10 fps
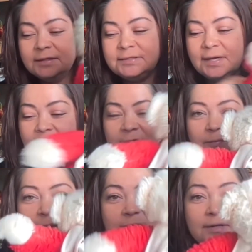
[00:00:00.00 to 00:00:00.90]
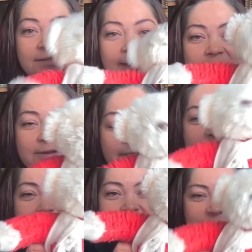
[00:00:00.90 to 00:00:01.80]
Teddy Bear, Teddy
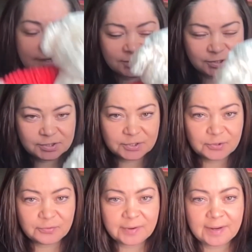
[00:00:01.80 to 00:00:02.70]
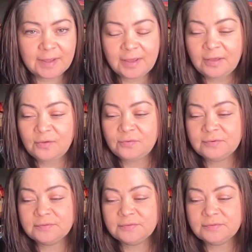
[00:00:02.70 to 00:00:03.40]
Bear, touch the ground.